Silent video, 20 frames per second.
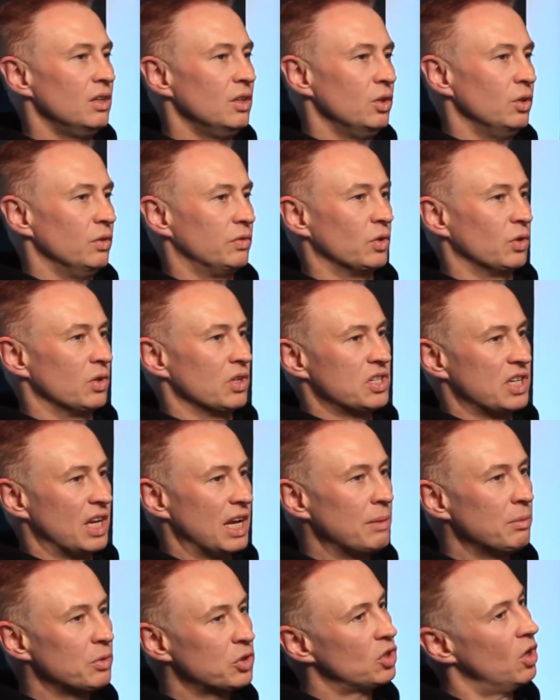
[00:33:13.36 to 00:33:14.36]
who've done the
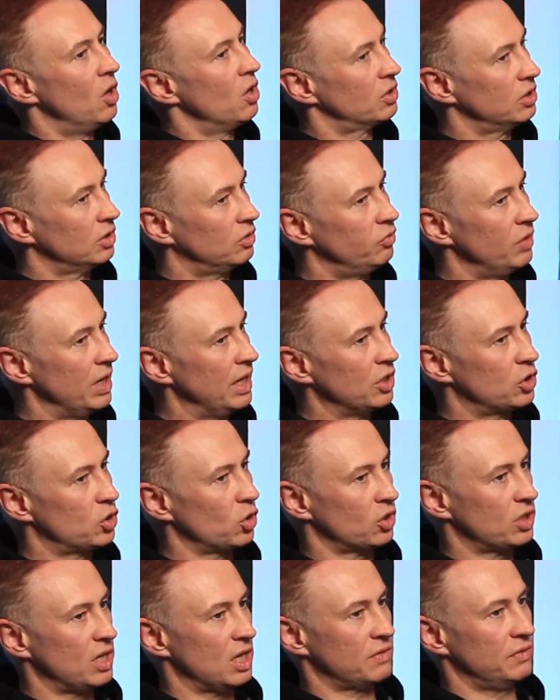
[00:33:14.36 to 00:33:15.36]
same, who started really
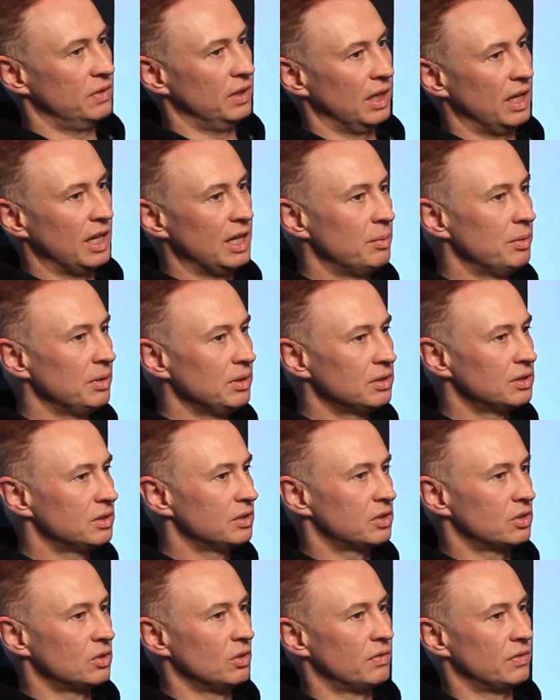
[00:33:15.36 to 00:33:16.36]
successful labels and
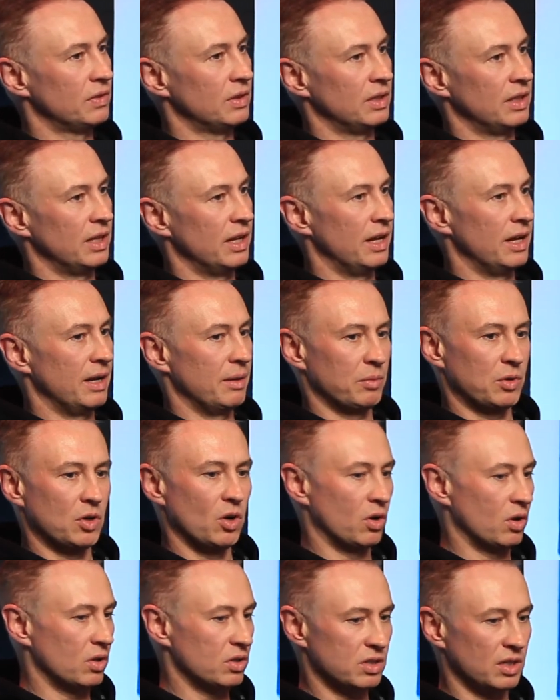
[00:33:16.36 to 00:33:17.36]
stuff, and
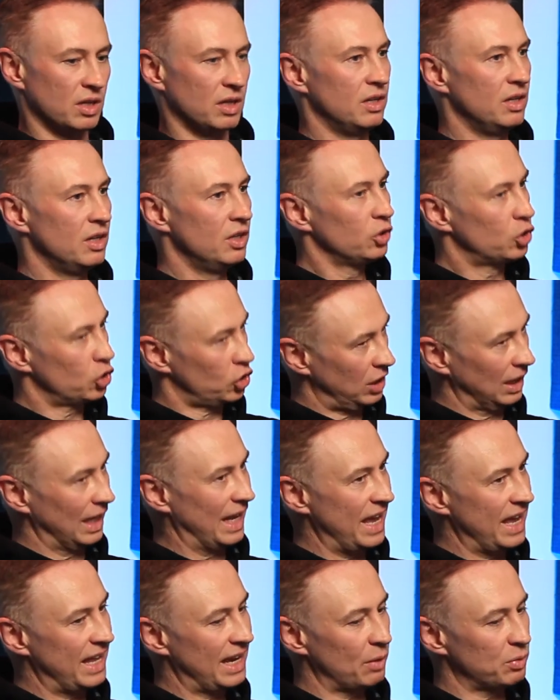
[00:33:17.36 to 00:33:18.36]
gone on to just
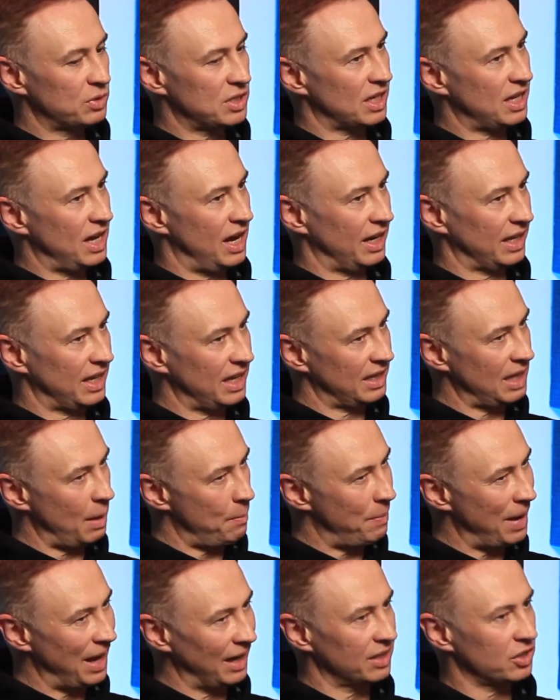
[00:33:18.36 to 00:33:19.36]
learn how to kind of get
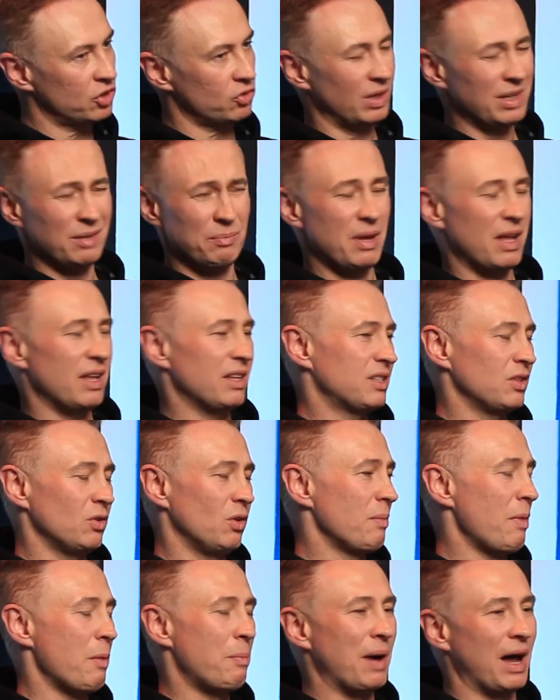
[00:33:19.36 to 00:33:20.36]
that balance right. It's all
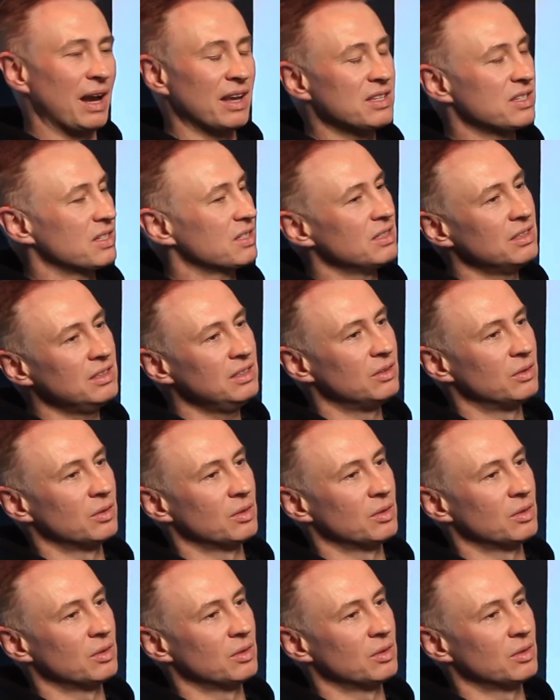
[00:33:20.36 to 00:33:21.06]
about balance, isn't it? You know